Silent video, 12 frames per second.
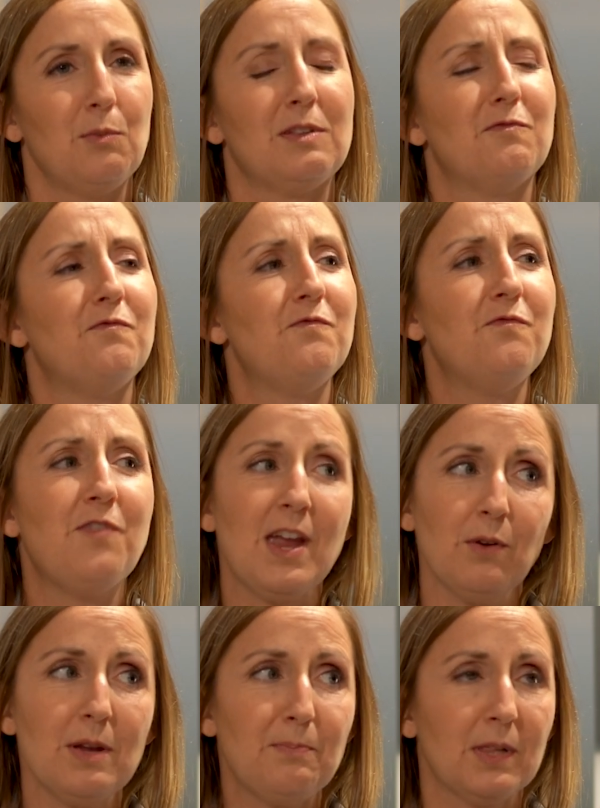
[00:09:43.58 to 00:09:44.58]
It was
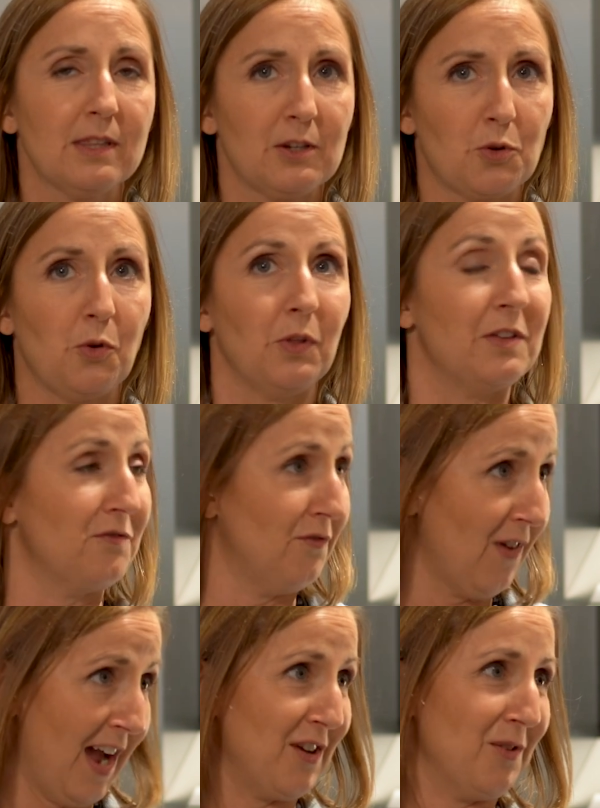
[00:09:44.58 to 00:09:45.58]
very political
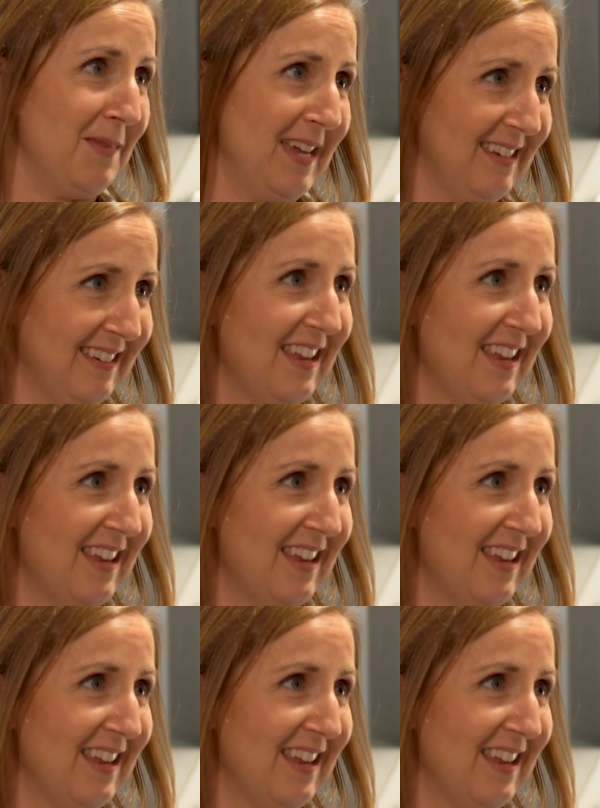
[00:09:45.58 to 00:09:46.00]
environment